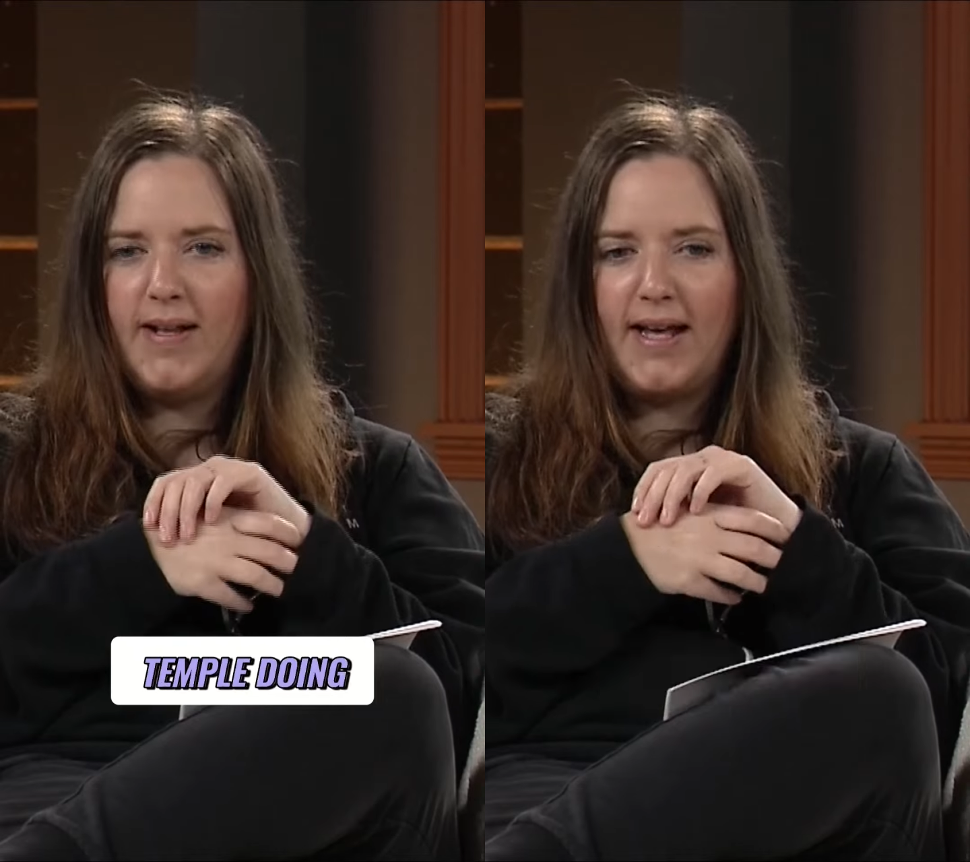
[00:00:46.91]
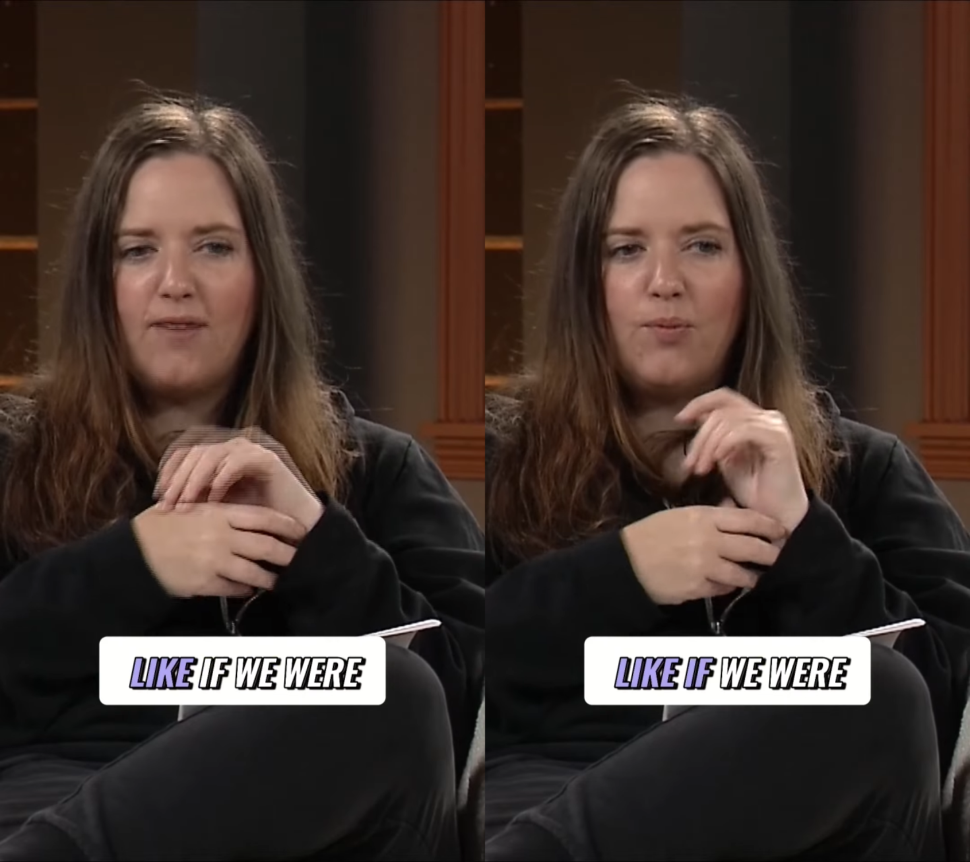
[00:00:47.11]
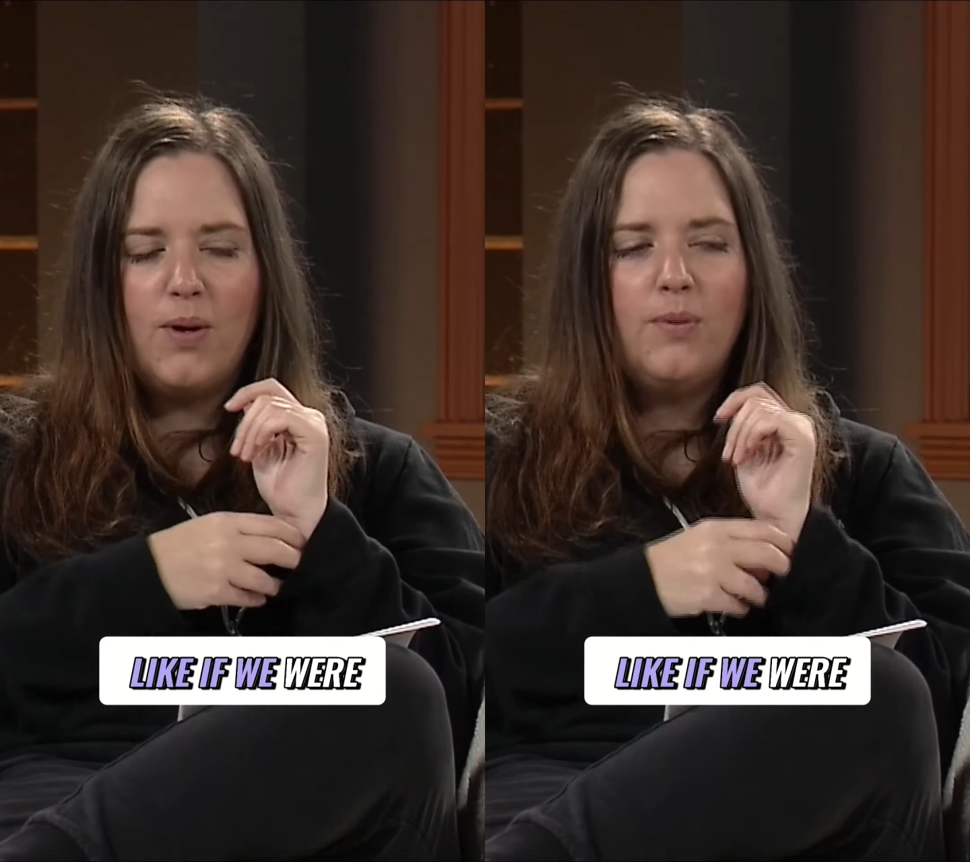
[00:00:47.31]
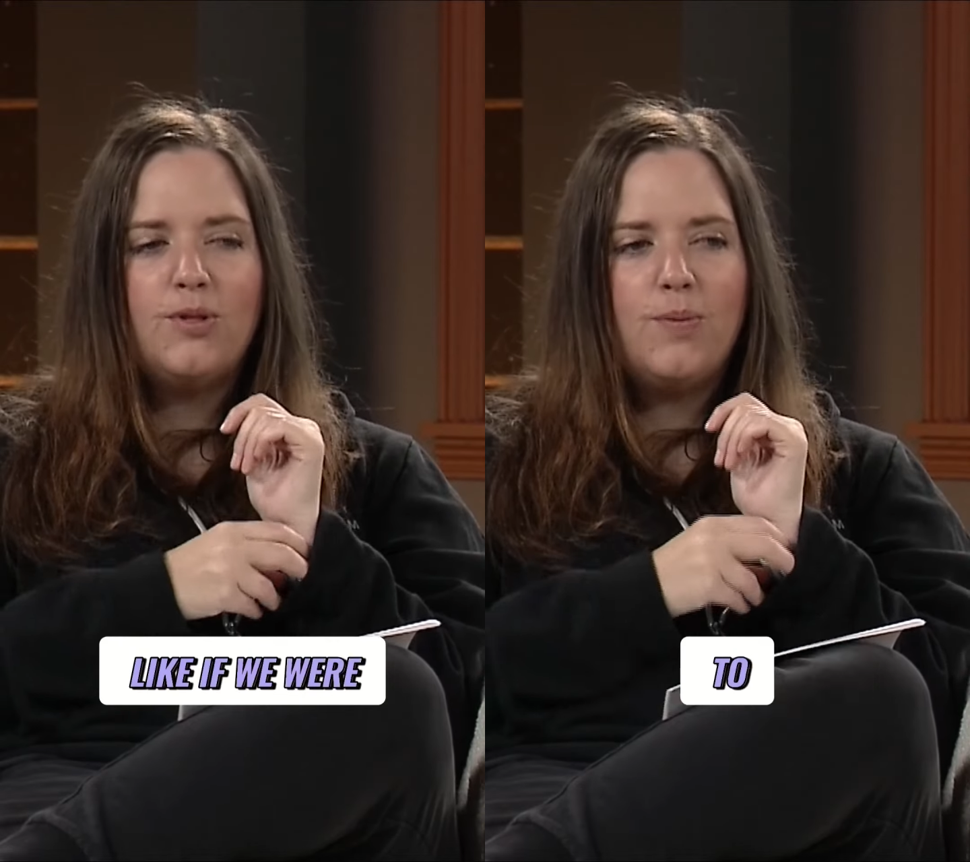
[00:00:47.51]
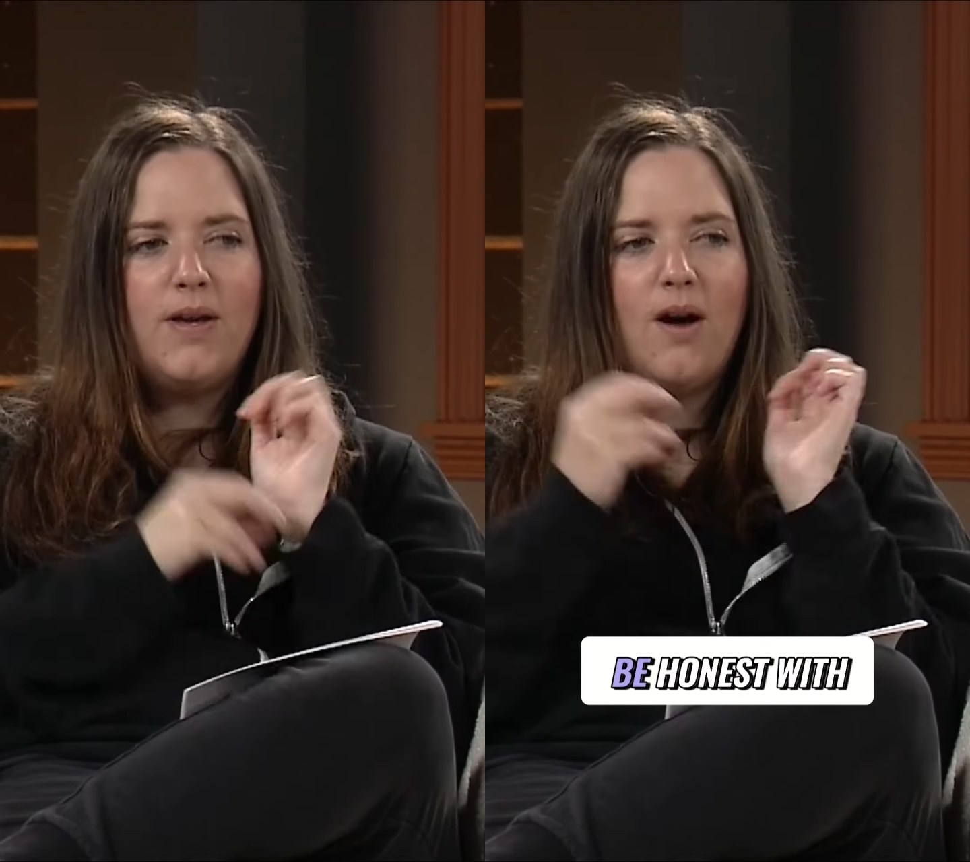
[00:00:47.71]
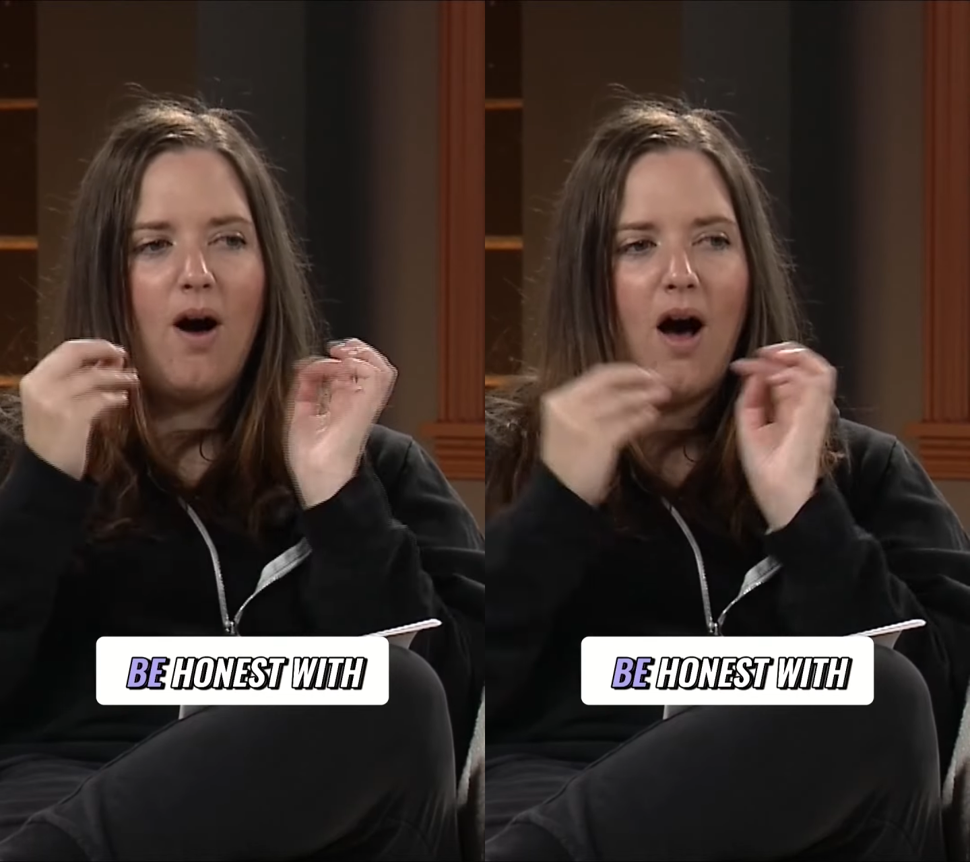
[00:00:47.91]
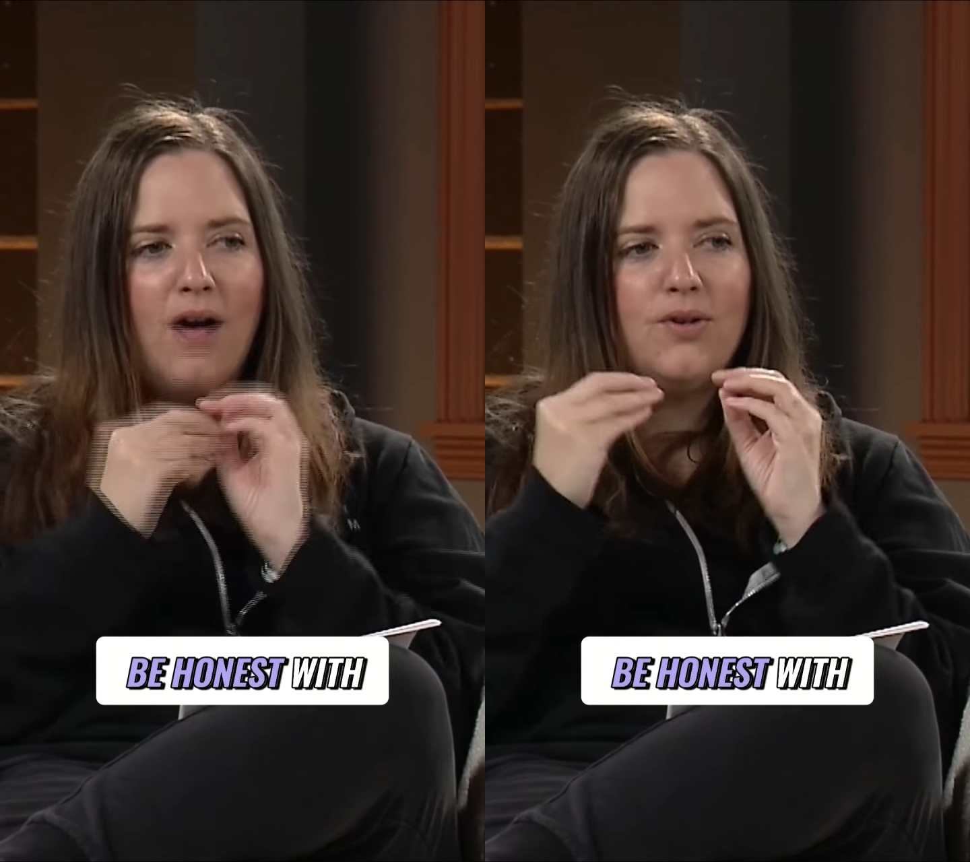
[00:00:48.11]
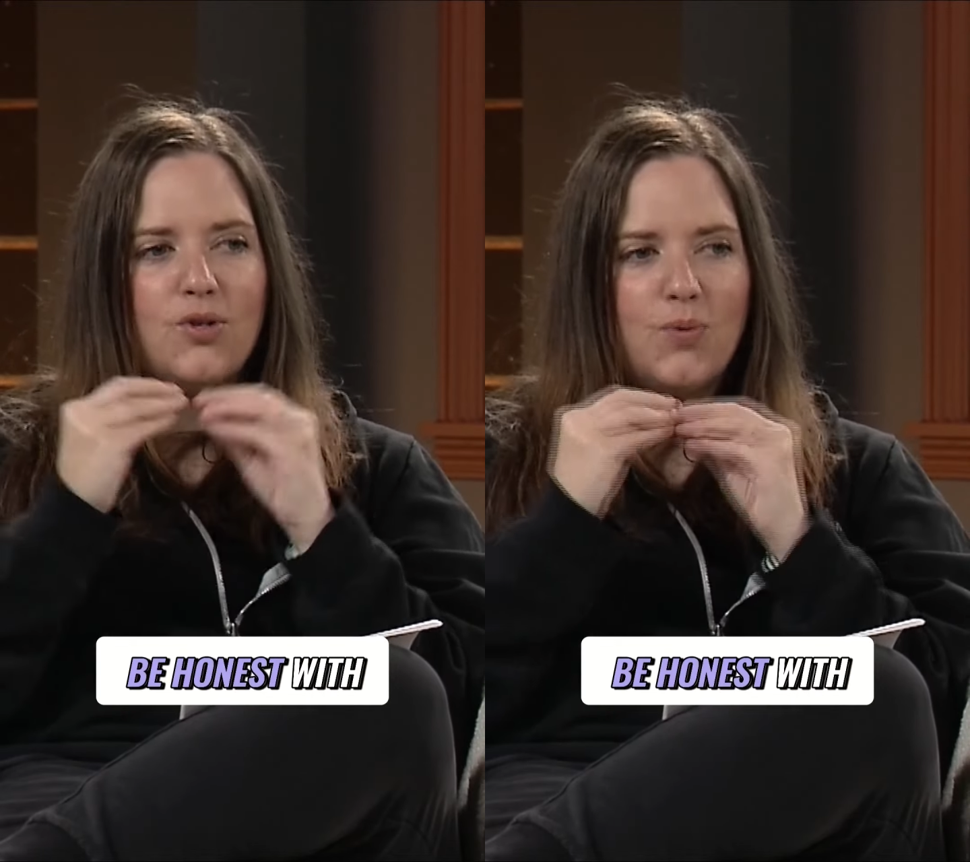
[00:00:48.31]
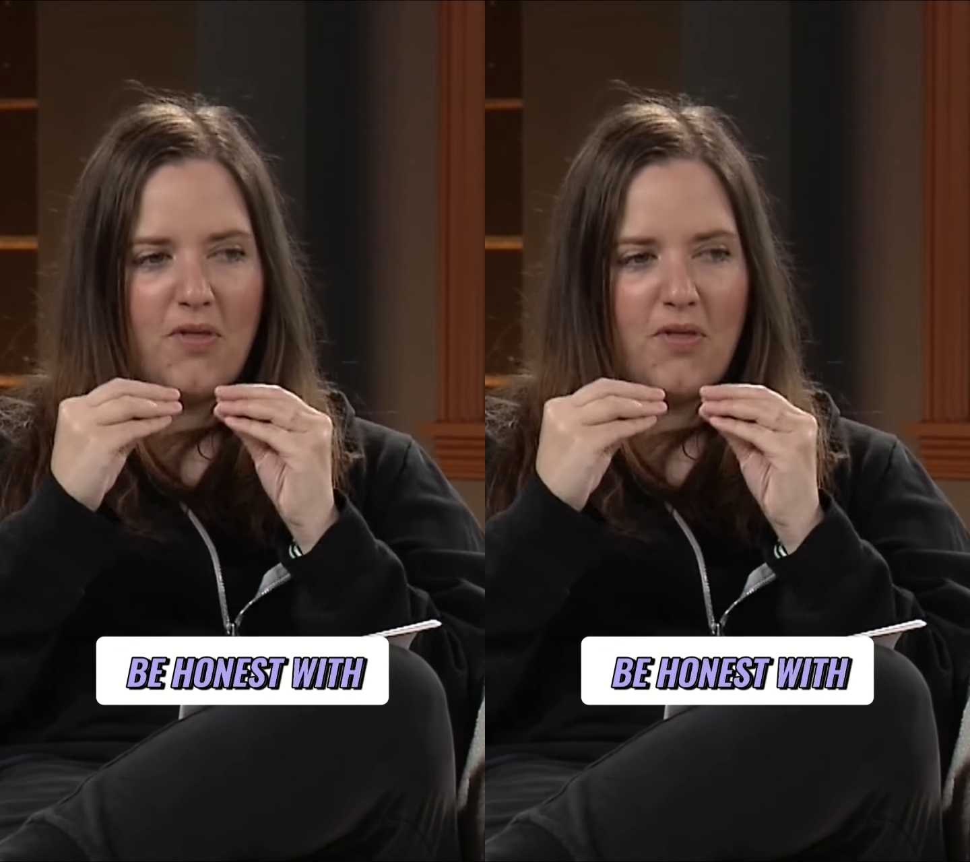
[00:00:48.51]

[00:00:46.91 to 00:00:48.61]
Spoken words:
Like, if we were to be honest